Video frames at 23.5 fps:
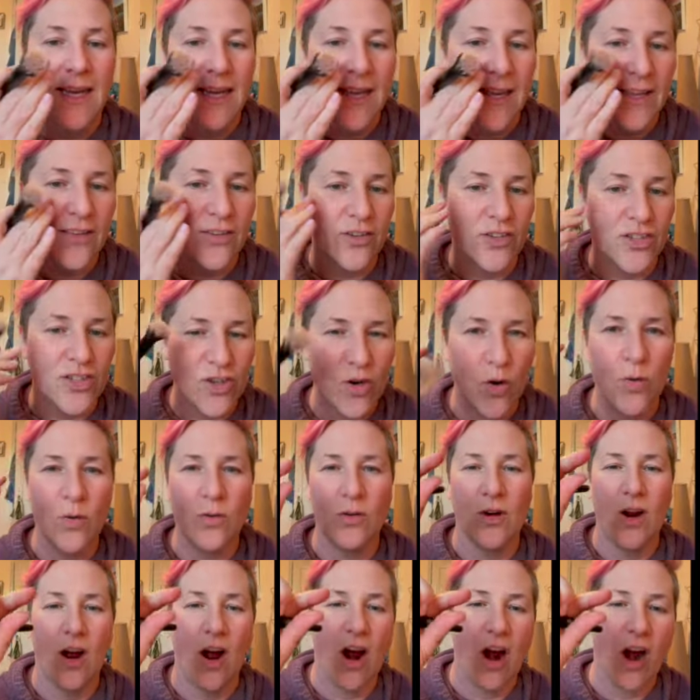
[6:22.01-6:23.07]
there's no
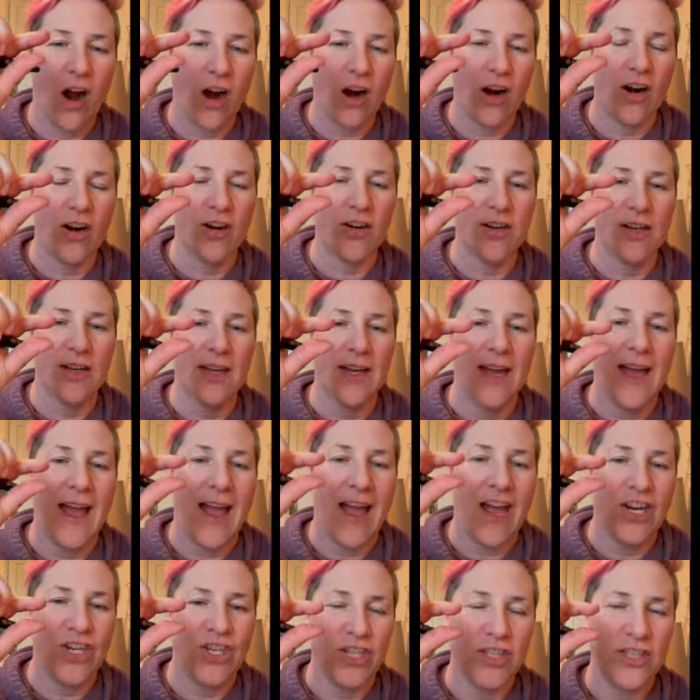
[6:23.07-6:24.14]
hard
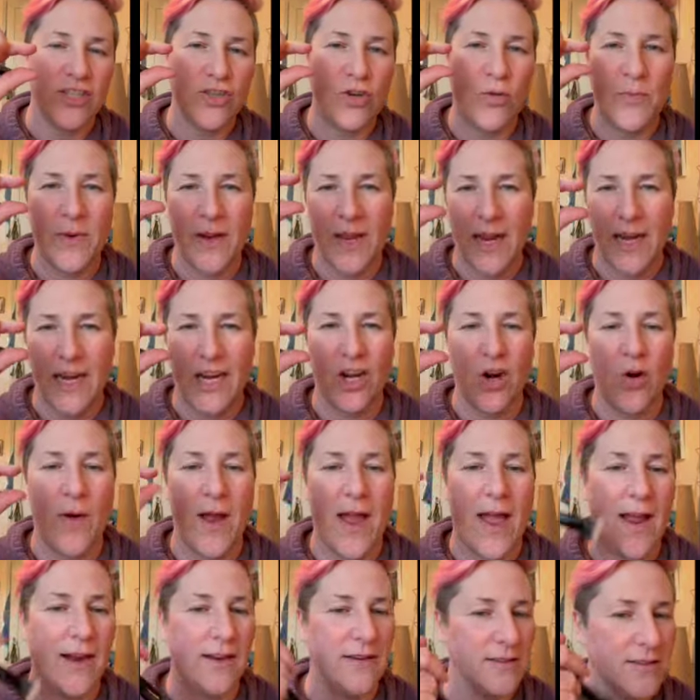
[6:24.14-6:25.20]
edges, no beginning, no
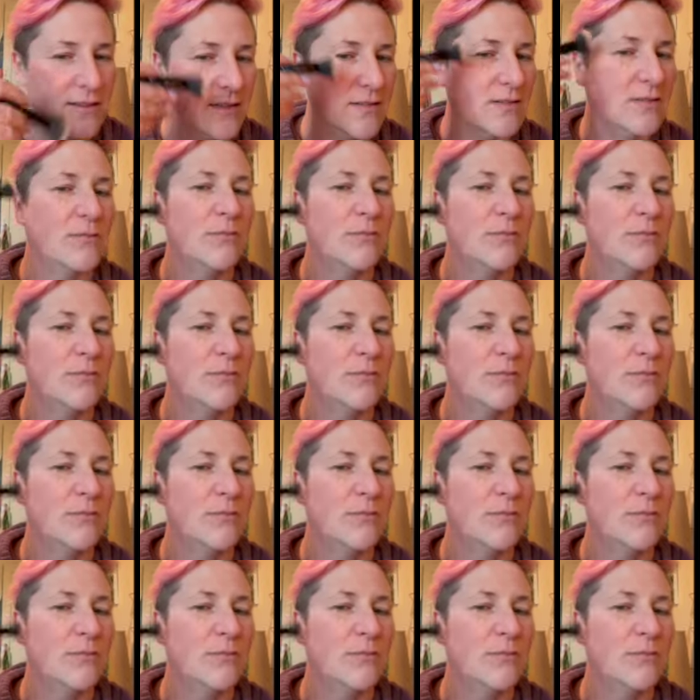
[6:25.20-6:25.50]
end,